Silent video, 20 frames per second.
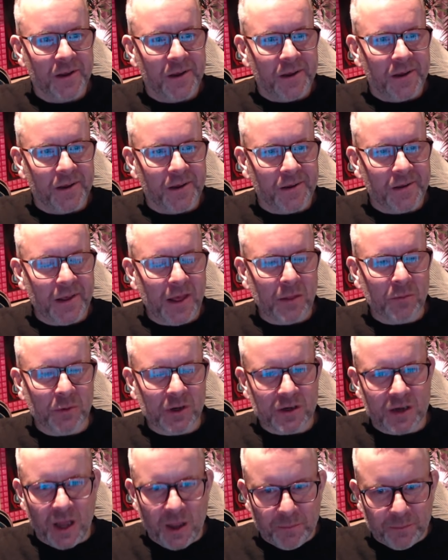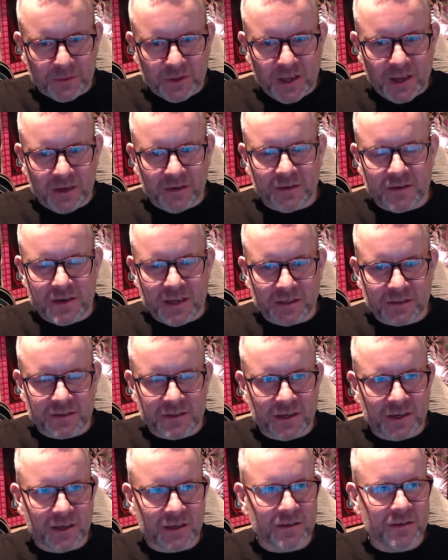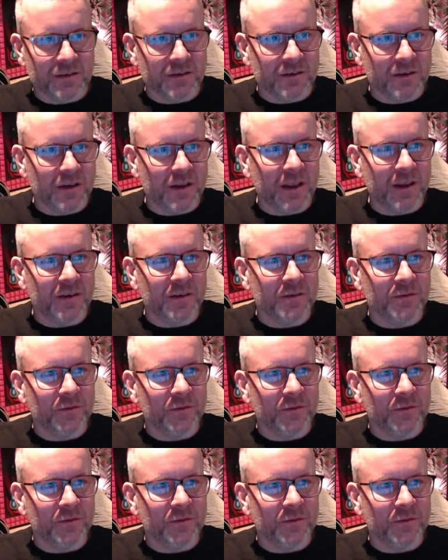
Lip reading: And we're going to update NextJS to the latest